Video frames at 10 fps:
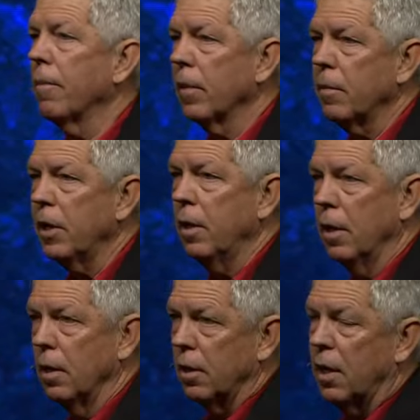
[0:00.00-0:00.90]
Let me
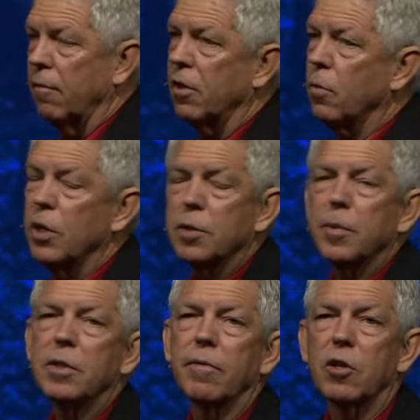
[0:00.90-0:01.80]
give you 3
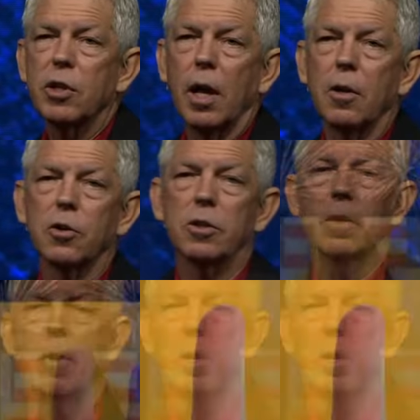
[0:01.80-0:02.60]
specific challenges.